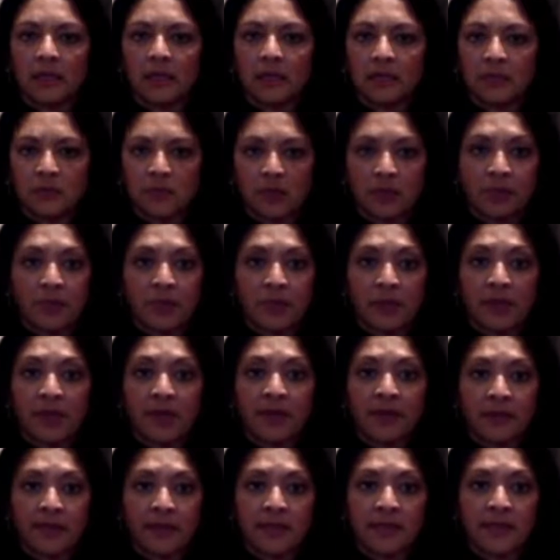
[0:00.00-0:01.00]
disrupt our
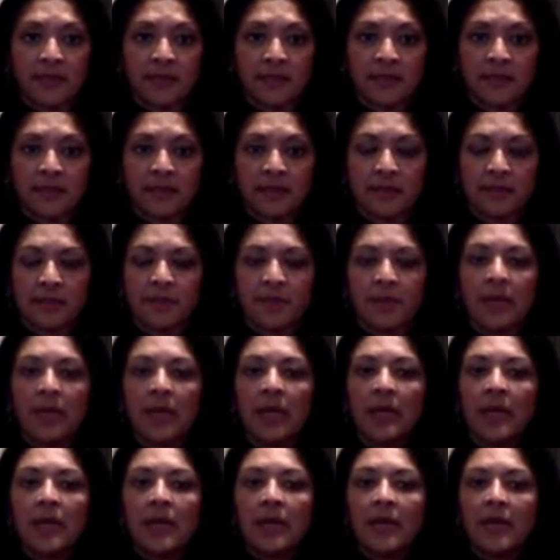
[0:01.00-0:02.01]
healthcare system
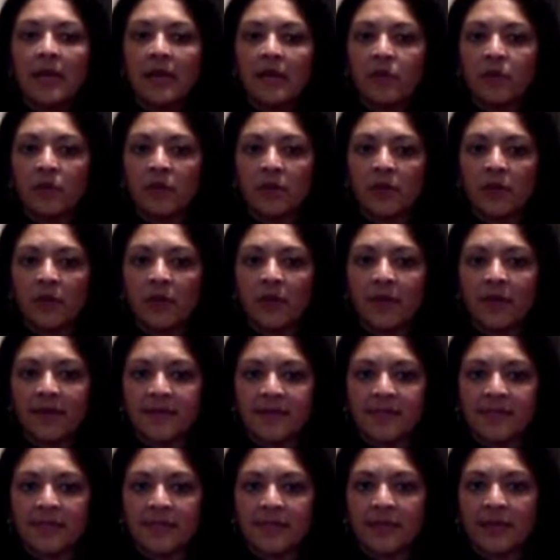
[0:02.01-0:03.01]
if we don't have
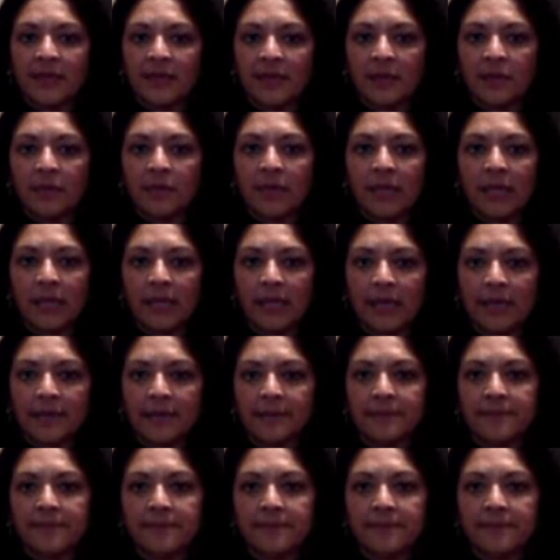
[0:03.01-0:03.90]
something in play.